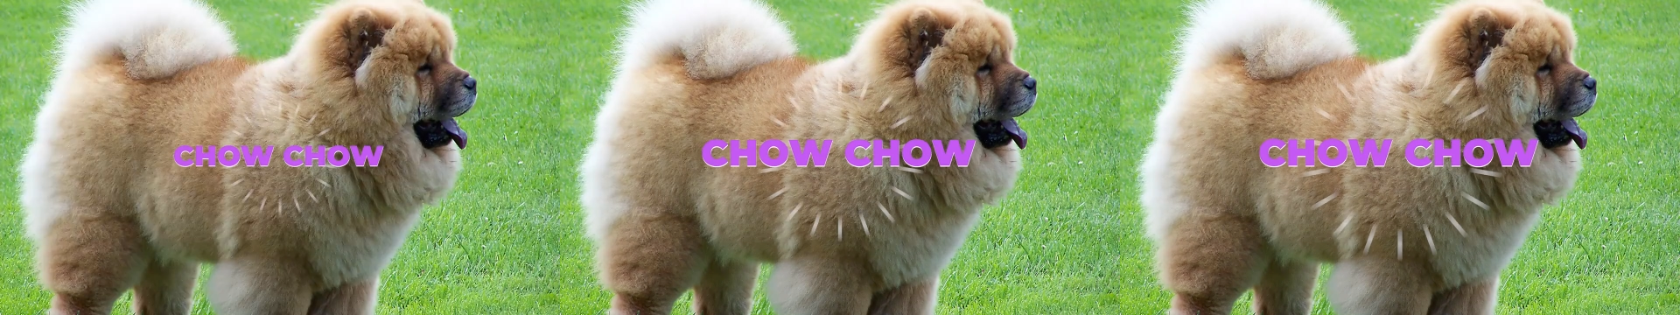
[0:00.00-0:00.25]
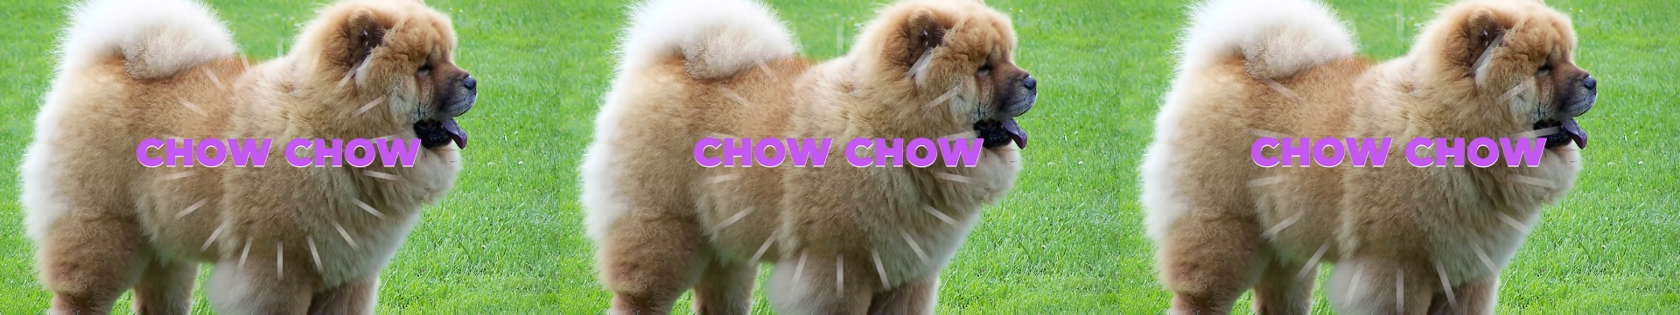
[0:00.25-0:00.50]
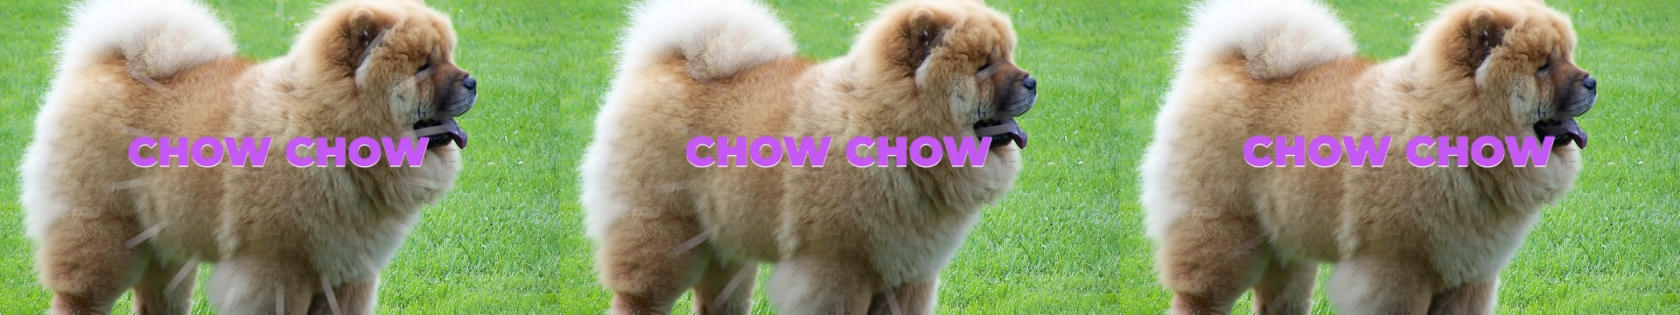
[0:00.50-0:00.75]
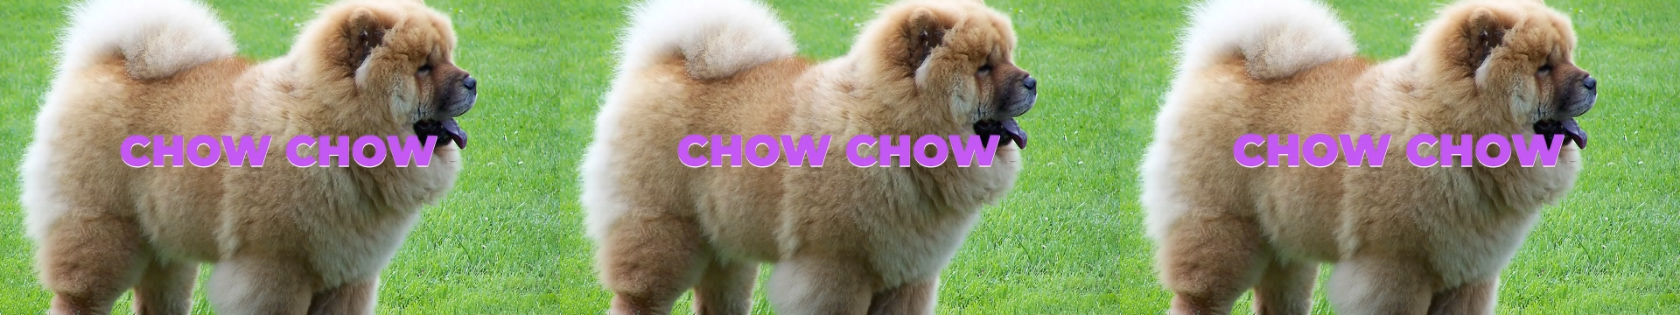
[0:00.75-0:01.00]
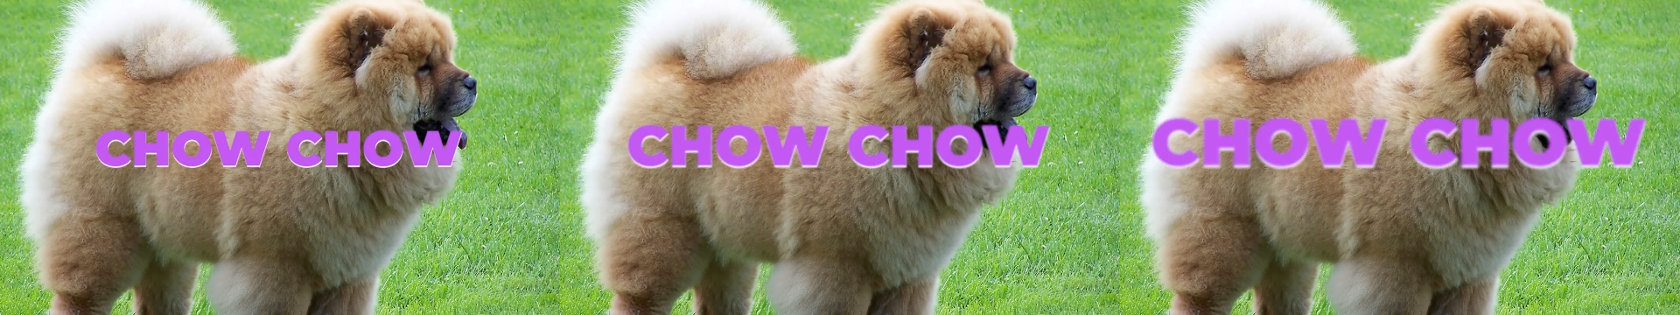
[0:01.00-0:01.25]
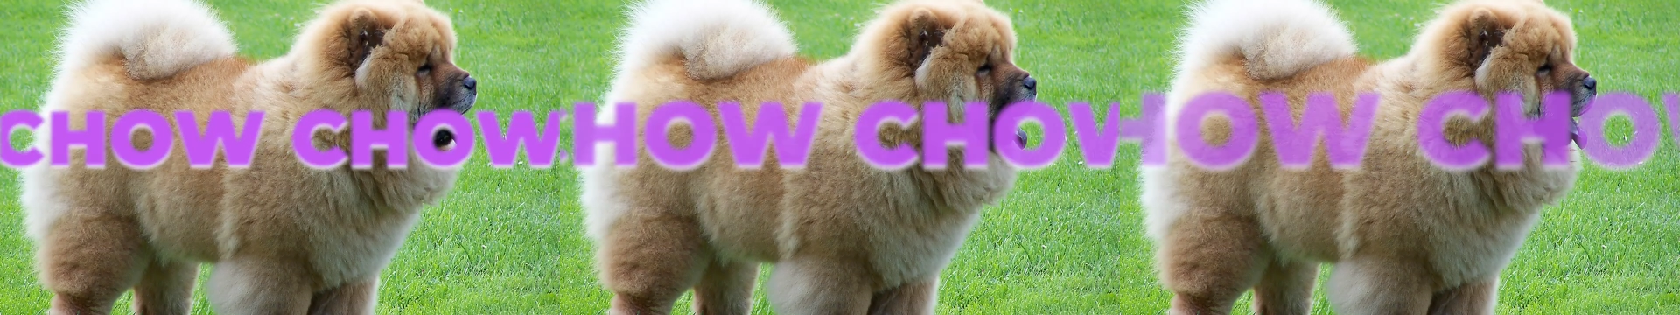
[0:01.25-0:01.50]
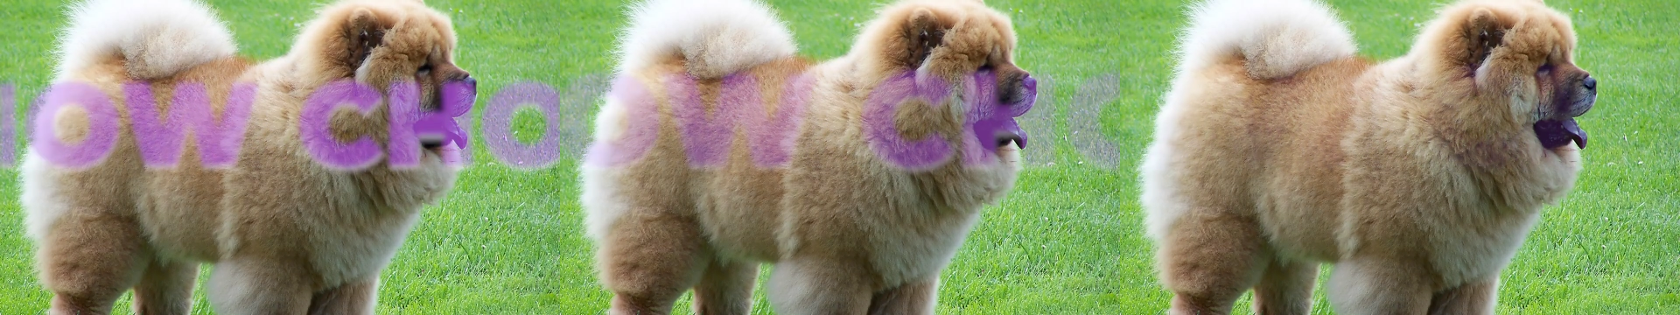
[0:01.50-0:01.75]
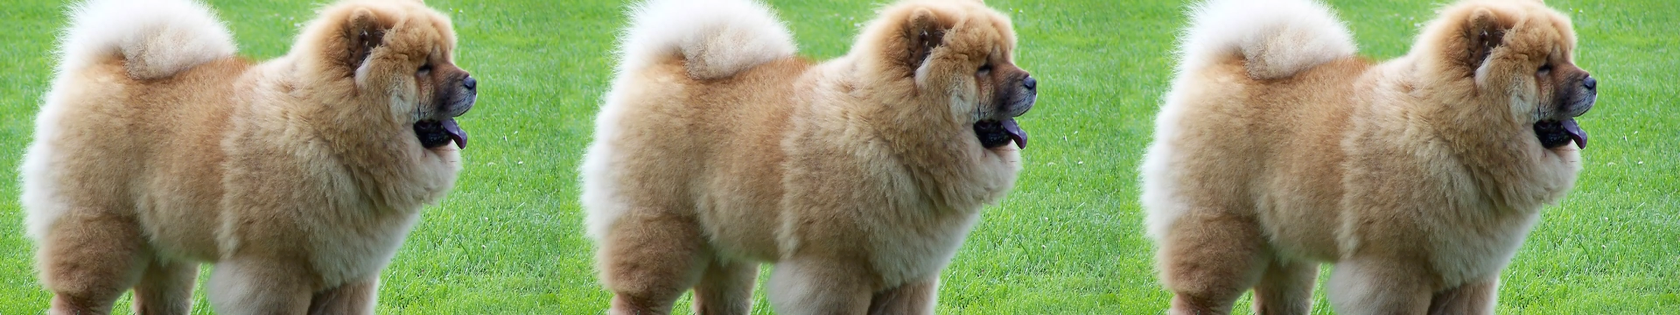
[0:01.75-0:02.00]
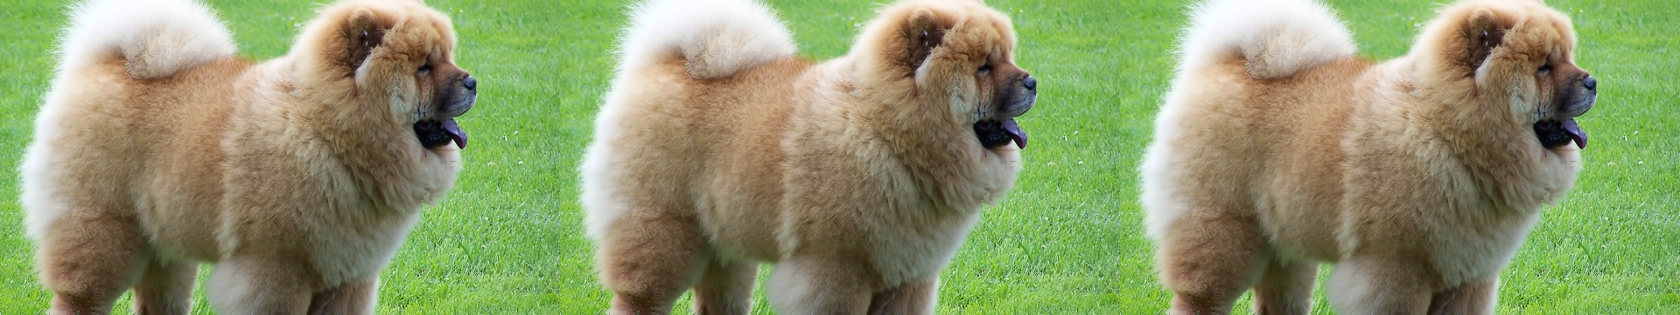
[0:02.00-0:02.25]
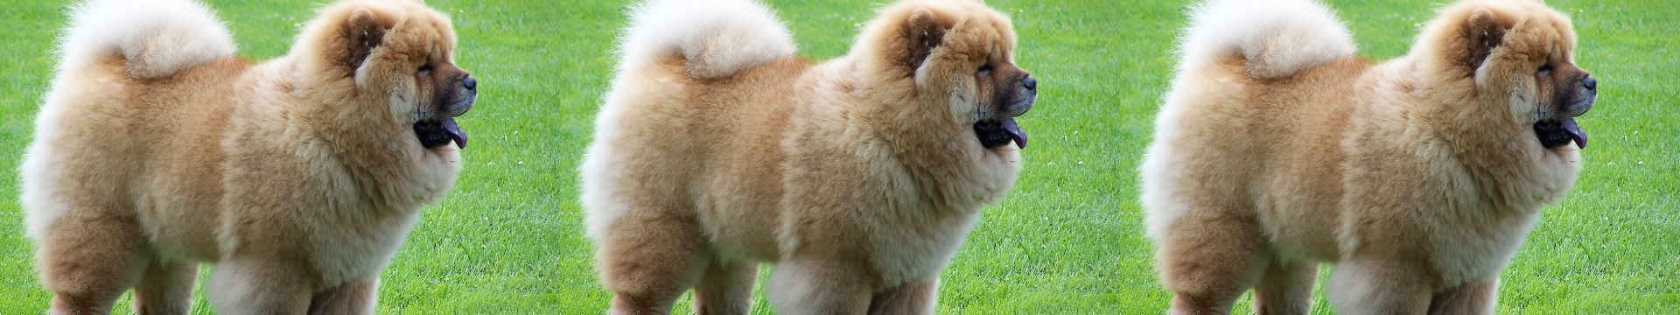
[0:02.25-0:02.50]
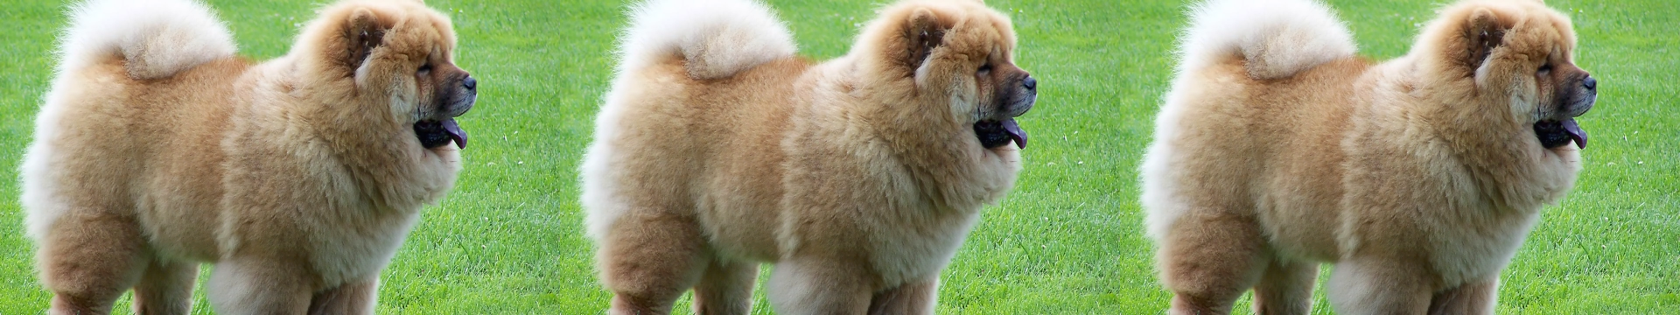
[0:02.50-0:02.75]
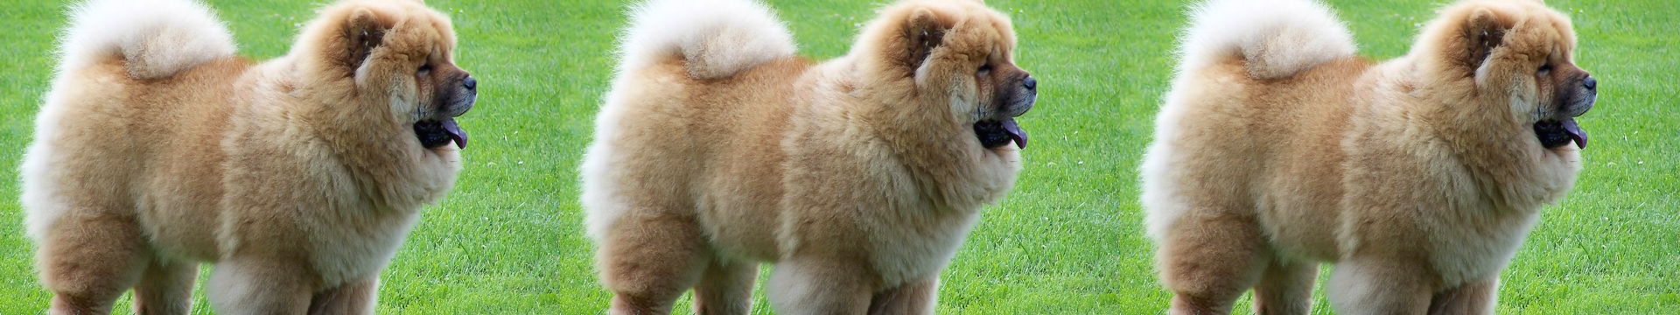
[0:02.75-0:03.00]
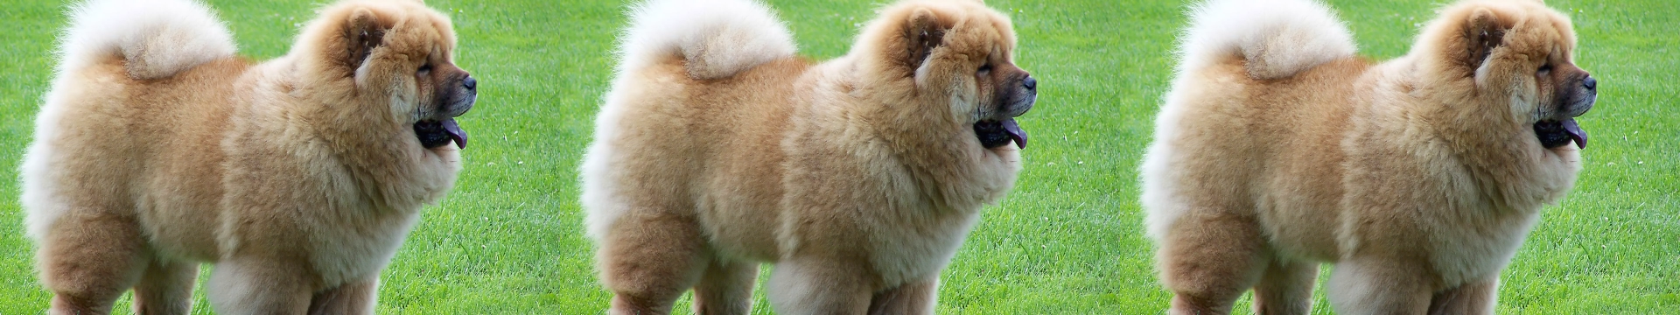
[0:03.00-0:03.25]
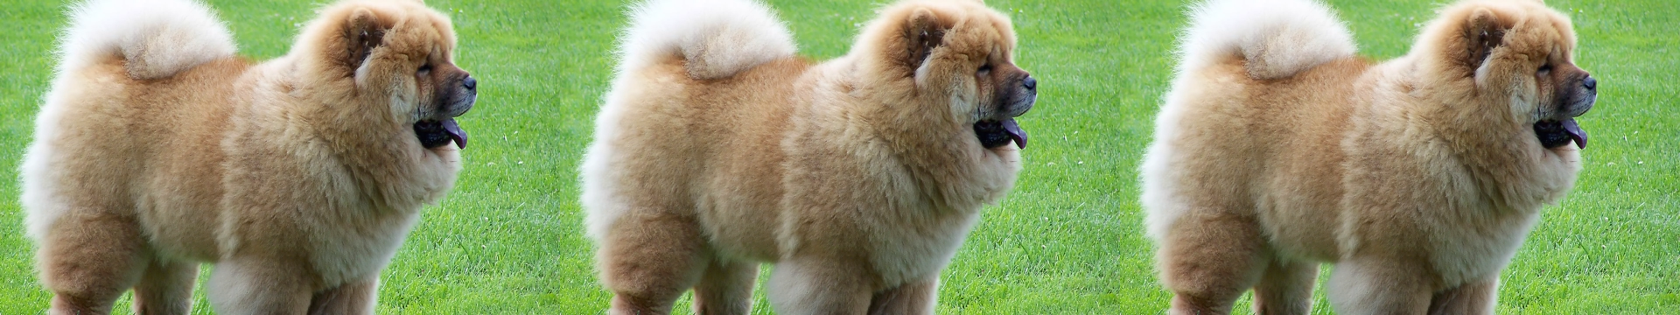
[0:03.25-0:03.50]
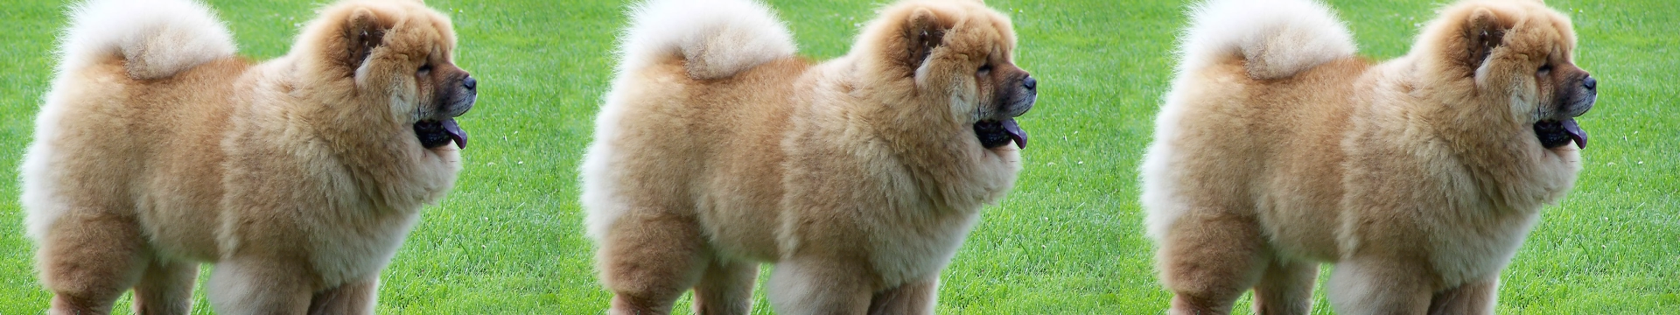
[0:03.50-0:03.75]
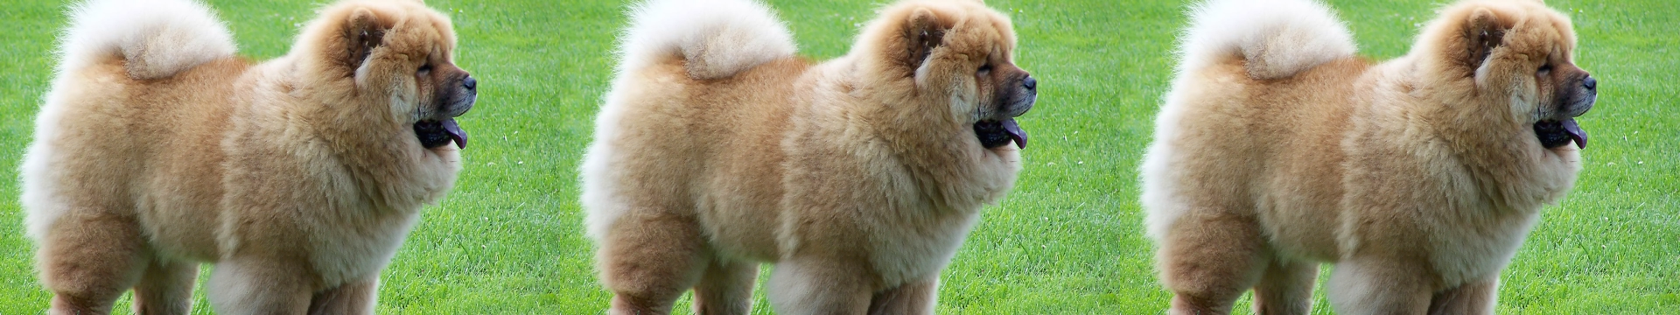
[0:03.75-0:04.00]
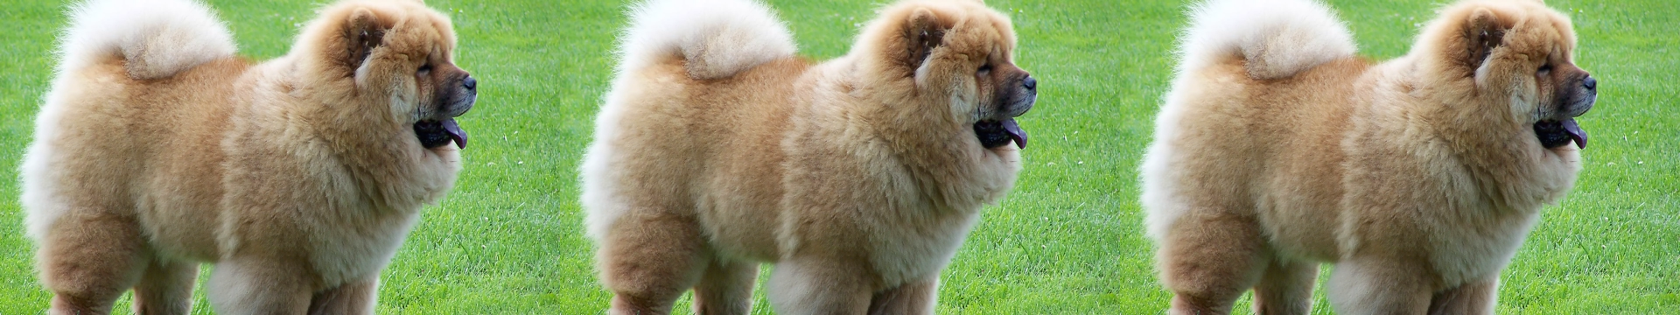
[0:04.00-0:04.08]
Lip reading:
[unreadable: no face in view]